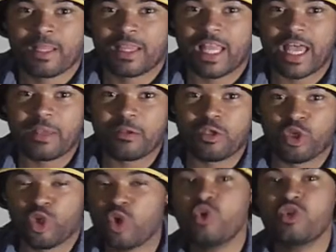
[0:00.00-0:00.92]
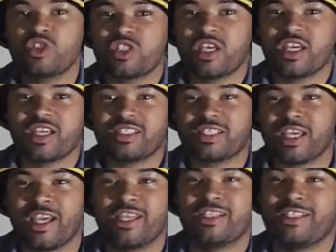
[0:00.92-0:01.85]
like use things
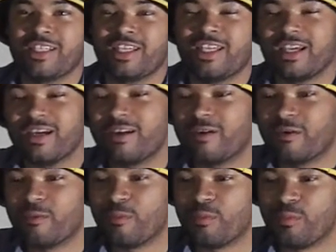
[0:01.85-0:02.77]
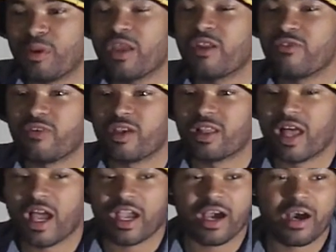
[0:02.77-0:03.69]
into your benefit.
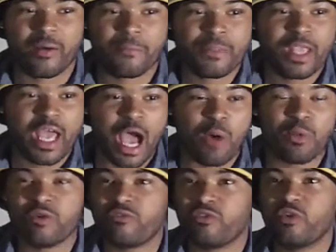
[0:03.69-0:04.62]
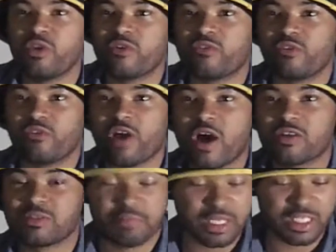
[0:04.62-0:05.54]
Like I went a few different
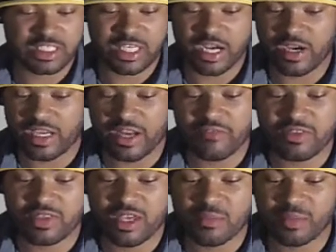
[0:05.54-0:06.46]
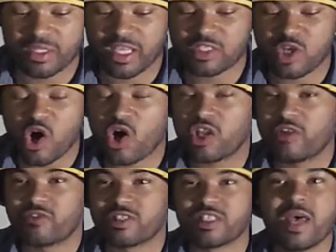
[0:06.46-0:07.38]
routes, military and everything, but that's all
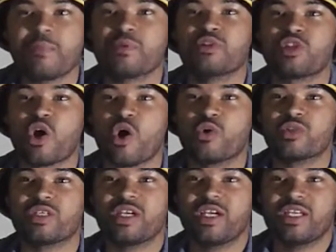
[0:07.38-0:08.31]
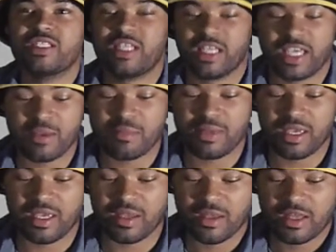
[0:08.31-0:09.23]
different stepping stones to get
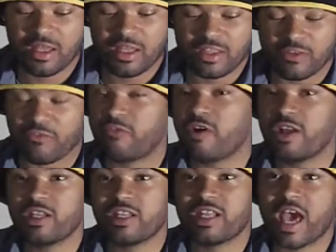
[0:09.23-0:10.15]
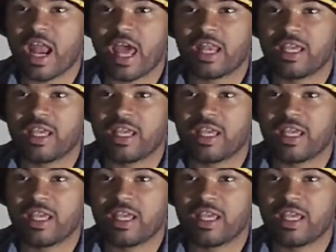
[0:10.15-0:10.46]
me the funding that I